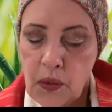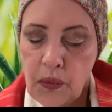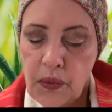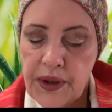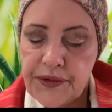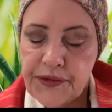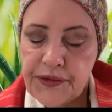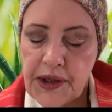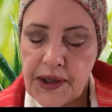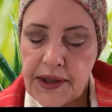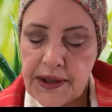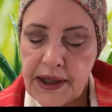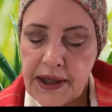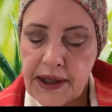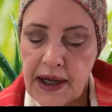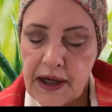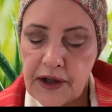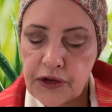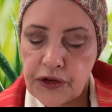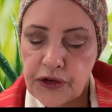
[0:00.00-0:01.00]
we take
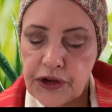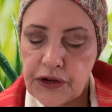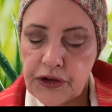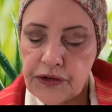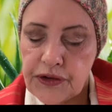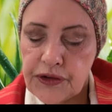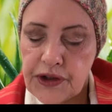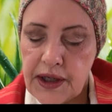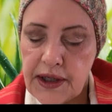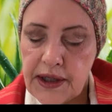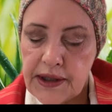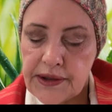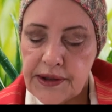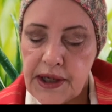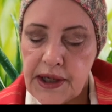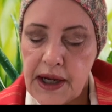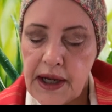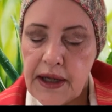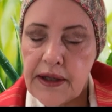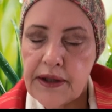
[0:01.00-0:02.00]
action to
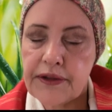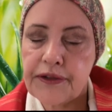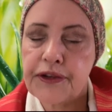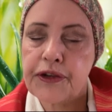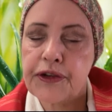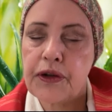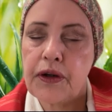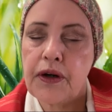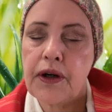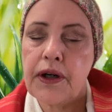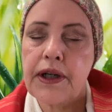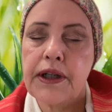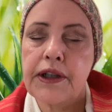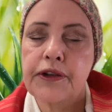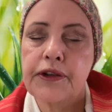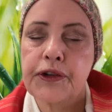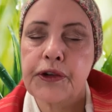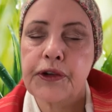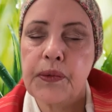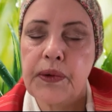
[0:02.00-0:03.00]
enhance our
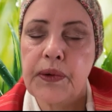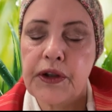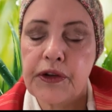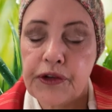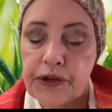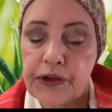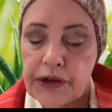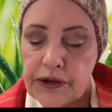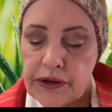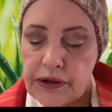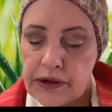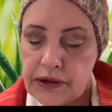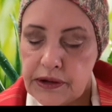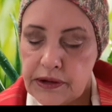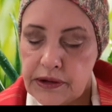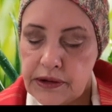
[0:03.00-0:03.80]
intuition